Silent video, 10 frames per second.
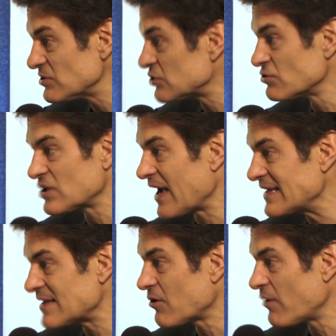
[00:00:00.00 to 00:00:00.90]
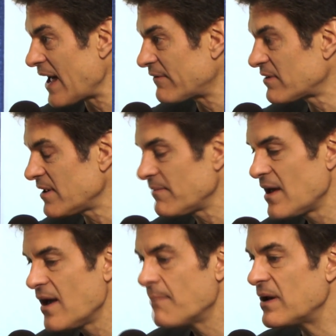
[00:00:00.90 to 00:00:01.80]
as soon as the guy's not going after them.
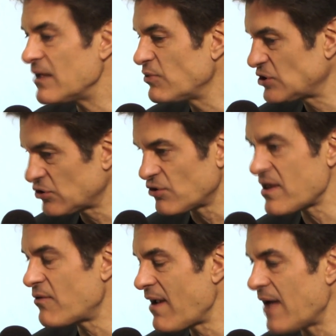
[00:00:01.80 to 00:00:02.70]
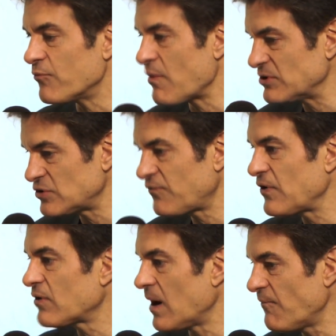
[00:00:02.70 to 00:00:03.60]
But we should turn that around. Women should feel
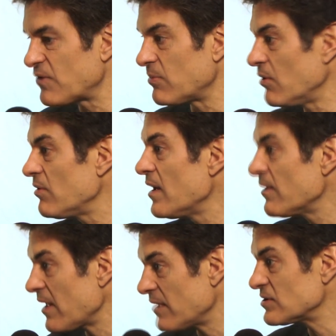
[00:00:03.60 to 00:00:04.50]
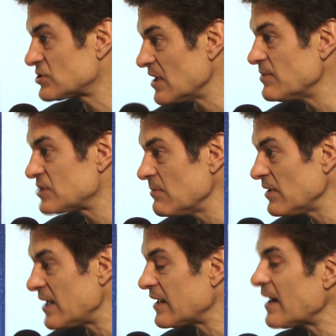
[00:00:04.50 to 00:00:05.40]
comfortable stimulating it.